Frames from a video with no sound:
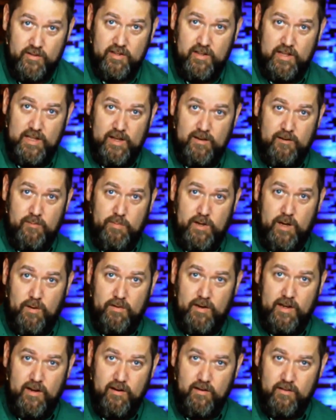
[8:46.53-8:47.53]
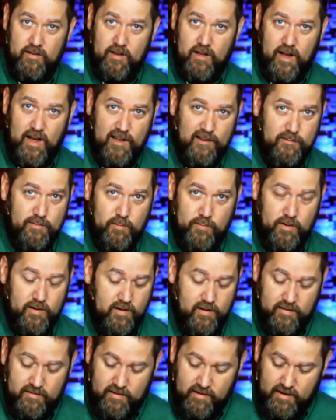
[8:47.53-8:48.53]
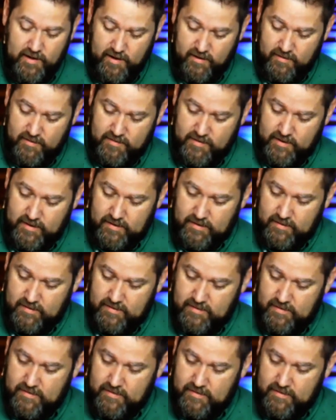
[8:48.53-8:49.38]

to them to be able to hear the gospel, but it doesn't guarantee it.